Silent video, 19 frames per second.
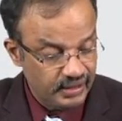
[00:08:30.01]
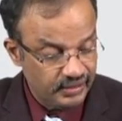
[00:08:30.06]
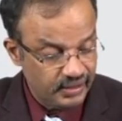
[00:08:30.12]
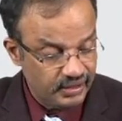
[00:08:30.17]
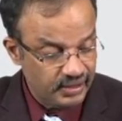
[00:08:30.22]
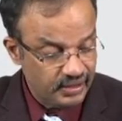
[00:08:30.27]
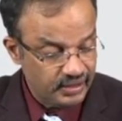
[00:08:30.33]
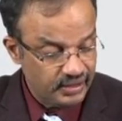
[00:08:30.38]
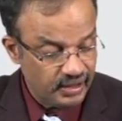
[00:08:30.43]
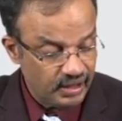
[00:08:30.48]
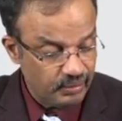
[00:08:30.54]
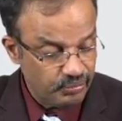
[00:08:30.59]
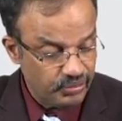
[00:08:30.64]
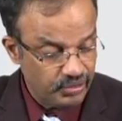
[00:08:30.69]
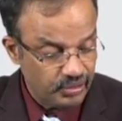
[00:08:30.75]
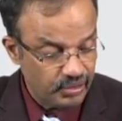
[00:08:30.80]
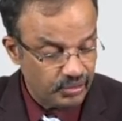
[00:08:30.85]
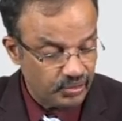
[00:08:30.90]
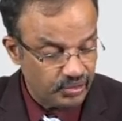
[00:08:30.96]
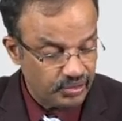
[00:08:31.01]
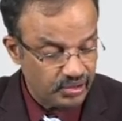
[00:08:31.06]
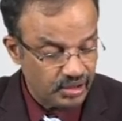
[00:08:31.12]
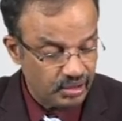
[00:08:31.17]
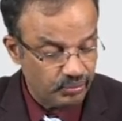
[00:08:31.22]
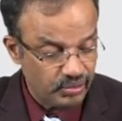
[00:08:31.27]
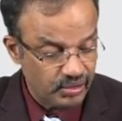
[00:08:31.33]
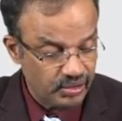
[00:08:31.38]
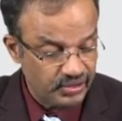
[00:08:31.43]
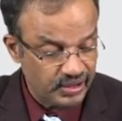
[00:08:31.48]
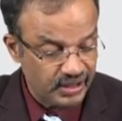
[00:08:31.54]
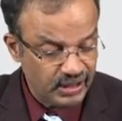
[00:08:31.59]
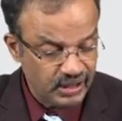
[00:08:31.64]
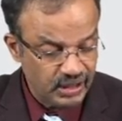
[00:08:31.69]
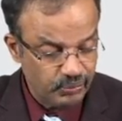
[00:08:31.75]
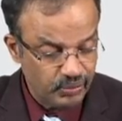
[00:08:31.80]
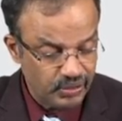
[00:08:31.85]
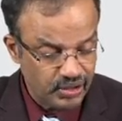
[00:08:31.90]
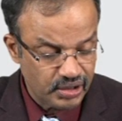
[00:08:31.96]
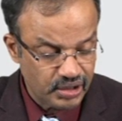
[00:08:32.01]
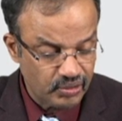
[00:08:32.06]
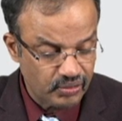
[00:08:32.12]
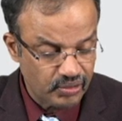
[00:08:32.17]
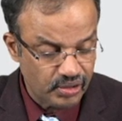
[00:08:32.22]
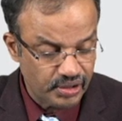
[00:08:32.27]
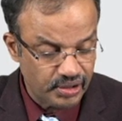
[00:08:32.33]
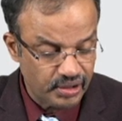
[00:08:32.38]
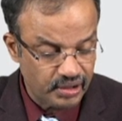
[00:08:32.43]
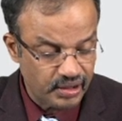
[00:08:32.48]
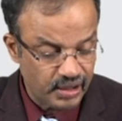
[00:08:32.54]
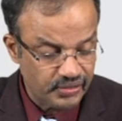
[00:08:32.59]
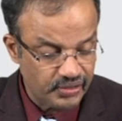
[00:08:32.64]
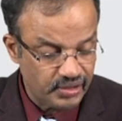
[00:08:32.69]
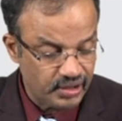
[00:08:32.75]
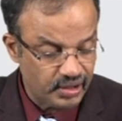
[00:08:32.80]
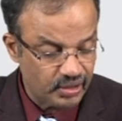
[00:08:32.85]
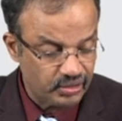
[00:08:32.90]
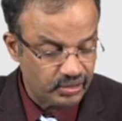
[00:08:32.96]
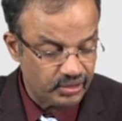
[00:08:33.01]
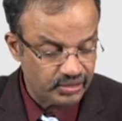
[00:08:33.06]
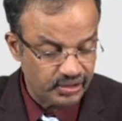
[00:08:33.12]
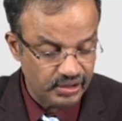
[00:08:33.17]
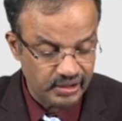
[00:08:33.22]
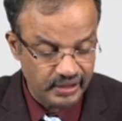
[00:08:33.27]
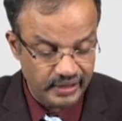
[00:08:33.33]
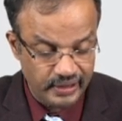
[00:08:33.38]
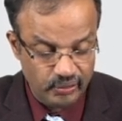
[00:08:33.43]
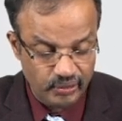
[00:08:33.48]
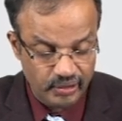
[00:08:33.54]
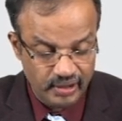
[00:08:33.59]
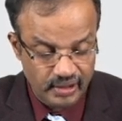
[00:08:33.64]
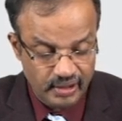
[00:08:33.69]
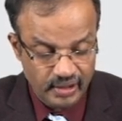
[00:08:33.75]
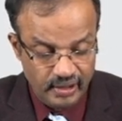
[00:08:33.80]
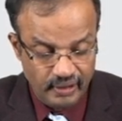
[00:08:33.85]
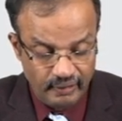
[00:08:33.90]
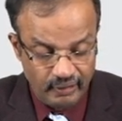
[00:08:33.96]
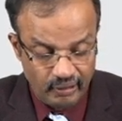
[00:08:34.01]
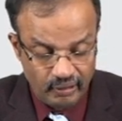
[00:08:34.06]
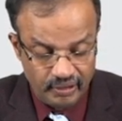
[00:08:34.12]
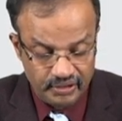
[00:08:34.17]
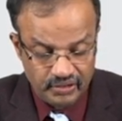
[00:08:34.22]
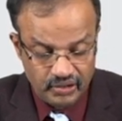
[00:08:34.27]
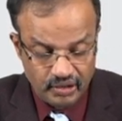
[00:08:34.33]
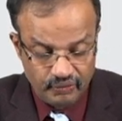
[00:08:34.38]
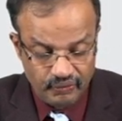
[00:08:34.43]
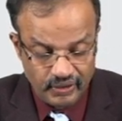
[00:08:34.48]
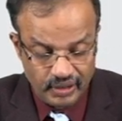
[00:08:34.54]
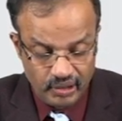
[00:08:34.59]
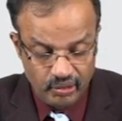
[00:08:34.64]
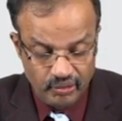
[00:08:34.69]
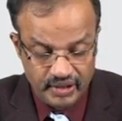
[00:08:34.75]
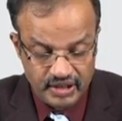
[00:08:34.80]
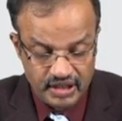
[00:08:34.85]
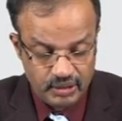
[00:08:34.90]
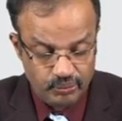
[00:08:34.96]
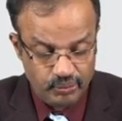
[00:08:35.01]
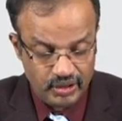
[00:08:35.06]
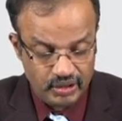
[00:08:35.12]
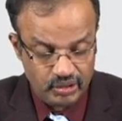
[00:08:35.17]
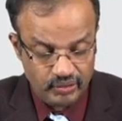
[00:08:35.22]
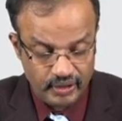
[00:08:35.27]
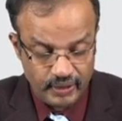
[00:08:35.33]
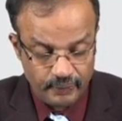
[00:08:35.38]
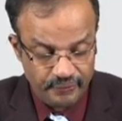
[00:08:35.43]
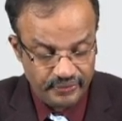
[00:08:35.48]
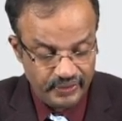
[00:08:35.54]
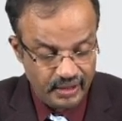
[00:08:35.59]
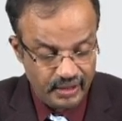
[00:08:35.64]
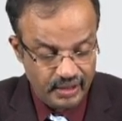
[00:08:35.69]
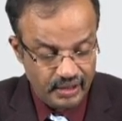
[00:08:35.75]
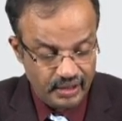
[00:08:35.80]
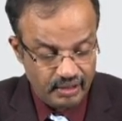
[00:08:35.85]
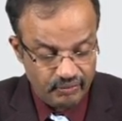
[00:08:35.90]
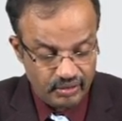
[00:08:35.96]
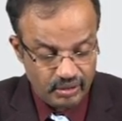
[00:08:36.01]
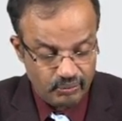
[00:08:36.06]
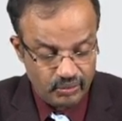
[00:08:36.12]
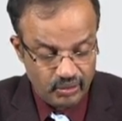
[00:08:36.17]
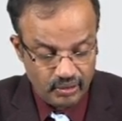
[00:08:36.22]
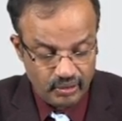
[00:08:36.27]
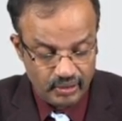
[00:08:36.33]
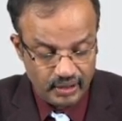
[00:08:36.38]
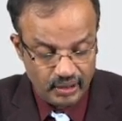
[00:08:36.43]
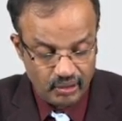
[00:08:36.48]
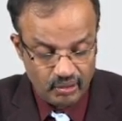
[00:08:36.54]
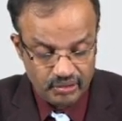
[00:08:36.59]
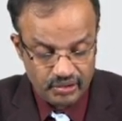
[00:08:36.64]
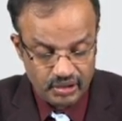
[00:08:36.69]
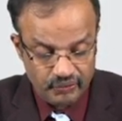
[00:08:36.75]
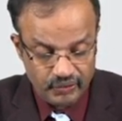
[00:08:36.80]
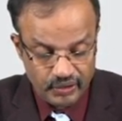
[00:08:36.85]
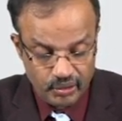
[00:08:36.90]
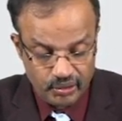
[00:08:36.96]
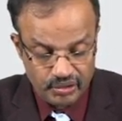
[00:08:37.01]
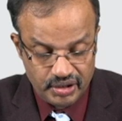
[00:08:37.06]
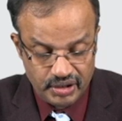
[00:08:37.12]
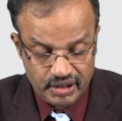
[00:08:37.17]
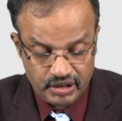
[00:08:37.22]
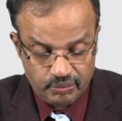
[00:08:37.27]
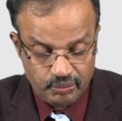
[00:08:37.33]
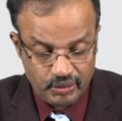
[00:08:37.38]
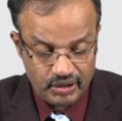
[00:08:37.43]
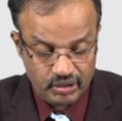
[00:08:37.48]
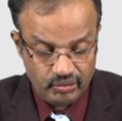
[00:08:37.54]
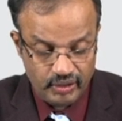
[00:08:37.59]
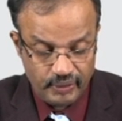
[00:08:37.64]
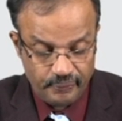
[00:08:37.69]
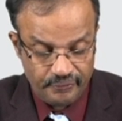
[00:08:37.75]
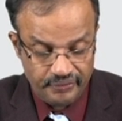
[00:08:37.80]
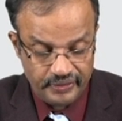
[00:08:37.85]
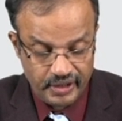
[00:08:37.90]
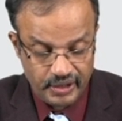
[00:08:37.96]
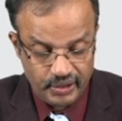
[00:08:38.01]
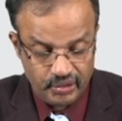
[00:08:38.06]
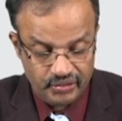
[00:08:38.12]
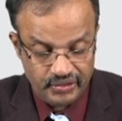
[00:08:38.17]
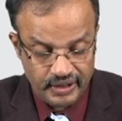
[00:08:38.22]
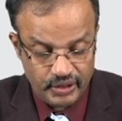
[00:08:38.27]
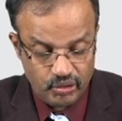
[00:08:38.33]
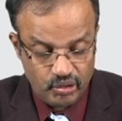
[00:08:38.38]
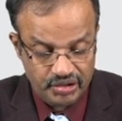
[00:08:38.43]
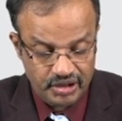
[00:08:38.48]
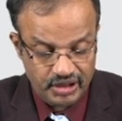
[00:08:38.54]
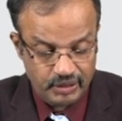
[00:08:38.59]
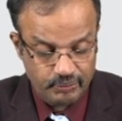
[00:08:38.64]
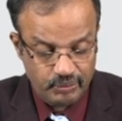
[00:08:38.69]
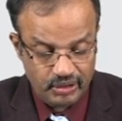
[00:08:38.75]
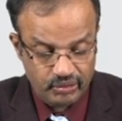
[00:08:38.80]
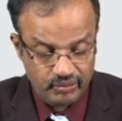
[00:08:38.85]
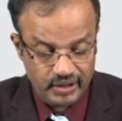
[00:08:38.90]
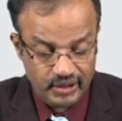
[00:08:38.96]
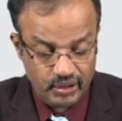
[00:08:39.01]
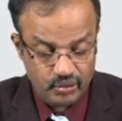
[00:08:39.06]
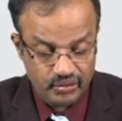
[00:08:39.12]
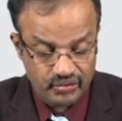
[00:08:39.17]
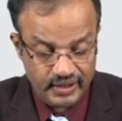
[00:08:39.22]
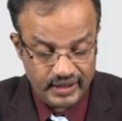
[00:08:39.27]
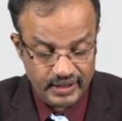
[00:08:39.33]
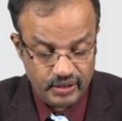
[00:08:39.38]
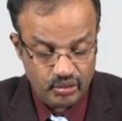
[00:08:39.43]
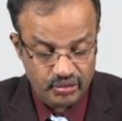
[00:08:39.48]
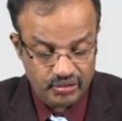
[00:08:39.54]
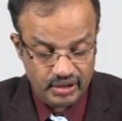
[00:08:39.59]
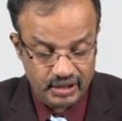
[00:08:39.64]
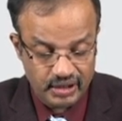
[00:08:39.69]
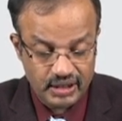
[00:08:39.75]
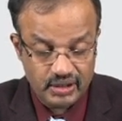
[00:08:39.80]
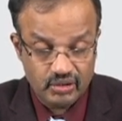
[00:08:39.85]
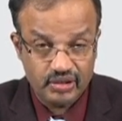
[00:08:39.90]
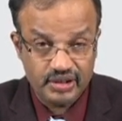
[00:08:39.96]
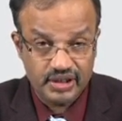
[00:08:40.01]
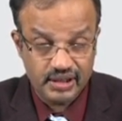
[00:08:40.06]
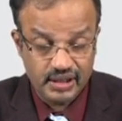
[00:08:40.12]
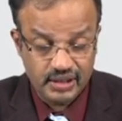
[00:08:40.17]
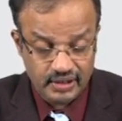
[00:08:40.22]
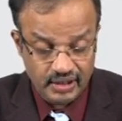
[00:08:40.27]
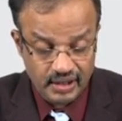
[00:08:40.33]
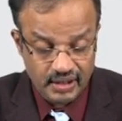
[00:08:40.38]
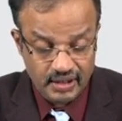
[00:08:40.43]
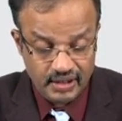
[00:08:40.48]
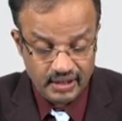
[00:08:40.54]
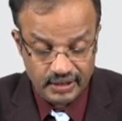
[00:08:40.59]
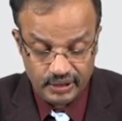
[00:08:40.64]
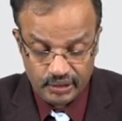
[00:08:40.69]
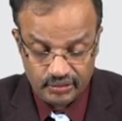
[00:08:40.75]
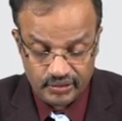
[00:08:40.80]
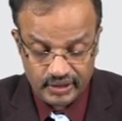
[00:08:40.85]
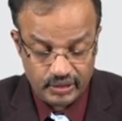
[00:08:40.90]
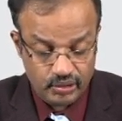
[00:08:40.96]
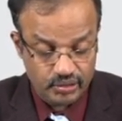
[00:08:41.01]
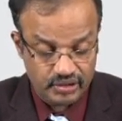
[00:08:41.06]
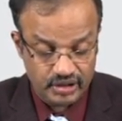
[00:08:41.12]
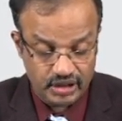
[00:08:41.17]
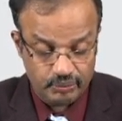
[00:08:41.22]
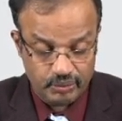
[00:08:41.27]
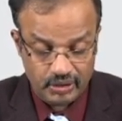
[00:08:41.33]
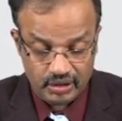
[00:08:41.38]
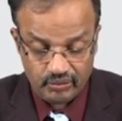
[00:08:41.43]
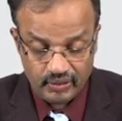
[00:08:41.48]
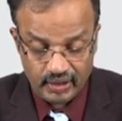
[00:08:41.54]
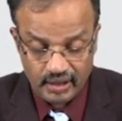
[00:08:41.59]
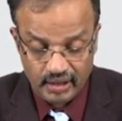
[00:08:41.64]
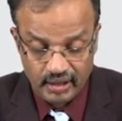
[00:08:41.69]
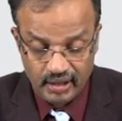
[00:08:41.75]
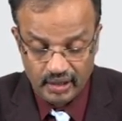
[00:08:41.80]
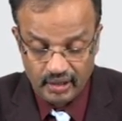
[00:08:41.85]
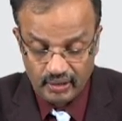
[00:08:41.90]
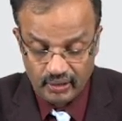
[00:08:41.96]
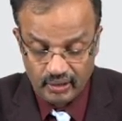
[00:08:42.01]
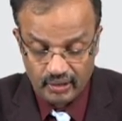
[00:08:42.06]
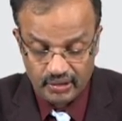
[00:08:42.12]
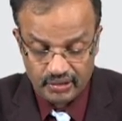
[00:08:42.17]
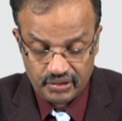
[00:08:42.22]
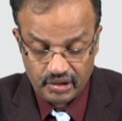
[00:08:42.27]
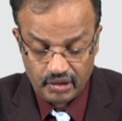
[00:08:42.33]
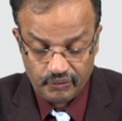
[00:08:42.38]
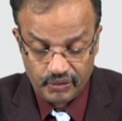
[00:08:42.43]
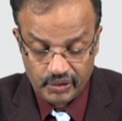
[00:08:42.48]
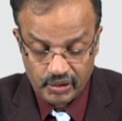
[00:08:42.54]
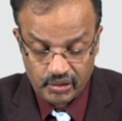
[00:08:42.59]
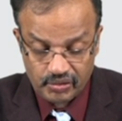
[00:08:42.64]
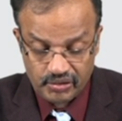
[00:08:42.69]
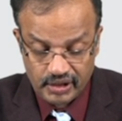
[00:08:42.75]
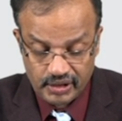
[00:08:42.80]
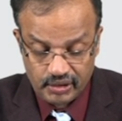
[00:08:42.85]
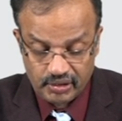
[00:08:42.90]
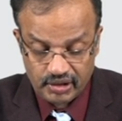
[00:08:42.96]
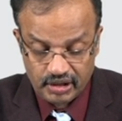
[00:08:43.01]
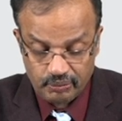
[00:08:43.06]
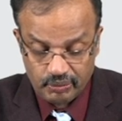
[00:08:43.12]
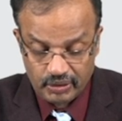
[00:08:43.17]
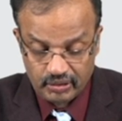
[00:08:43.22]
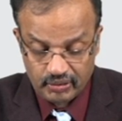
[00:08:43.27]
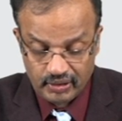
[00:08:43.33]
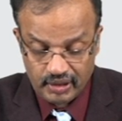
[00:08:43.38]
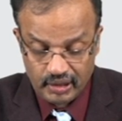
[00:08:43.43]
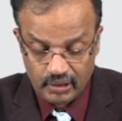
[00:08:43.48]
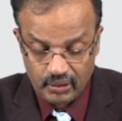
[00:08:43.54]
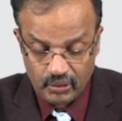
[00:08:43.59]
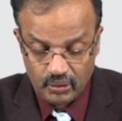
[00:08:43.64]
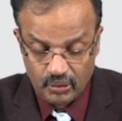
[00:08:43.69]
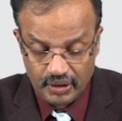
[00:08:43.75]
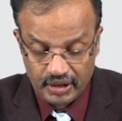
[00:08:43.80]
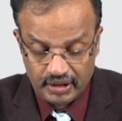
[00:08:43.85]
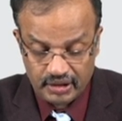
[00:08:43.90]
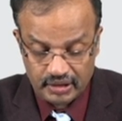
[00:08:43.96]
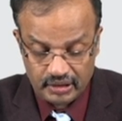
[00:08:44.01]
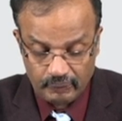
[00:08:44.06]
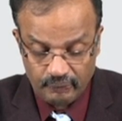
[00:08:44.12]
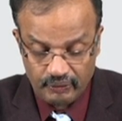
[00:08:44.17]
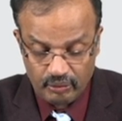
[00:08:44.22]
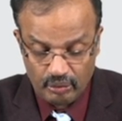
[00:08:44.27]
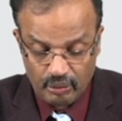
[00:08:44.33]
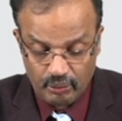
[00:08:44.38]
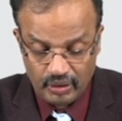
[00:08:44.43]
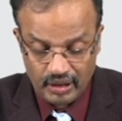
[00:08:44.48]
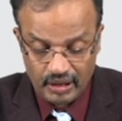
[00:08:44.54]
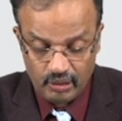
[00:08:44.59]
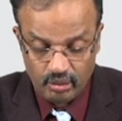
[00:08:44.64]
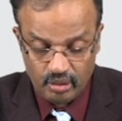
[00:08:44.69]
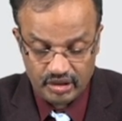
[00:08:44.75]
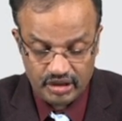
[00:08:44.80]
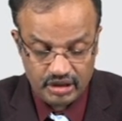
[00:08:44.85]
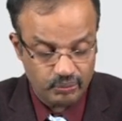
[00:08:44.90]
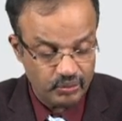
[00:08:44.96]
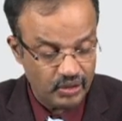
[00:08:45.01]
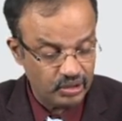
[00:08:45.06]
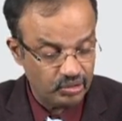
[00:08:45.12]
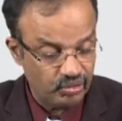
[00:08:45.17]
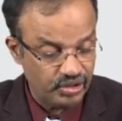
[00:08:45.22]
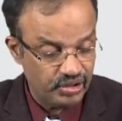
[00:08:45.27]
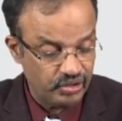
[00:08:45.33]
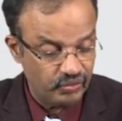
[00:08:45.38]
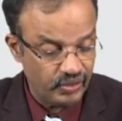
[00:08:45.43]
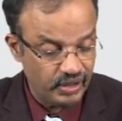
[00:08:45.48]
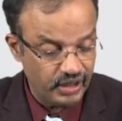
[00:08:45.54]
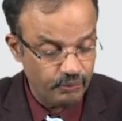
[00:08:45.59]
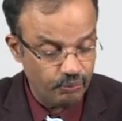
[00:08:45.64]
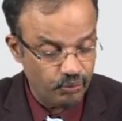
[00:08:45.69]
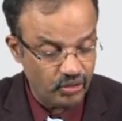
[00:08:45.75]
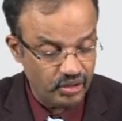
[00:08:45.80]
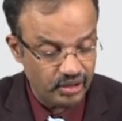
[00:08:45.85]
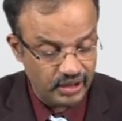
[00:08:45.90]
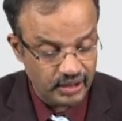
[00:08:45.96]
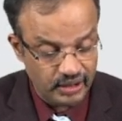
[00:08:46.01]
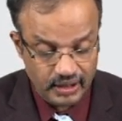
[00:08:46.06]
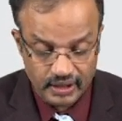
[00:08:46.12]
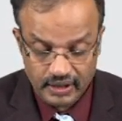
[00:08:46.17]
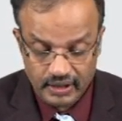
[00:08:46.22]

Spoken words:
This is the MCQ question because 80% of colorectal cancer occurs in loss of LOH pathway from loss of heterogeneous pathway, heterozygosity pathway, heterozygosity, not genus, heterozygosity pathway. Loss of heterozygotic pathway, LOH. Remember, LOH pathway is very important.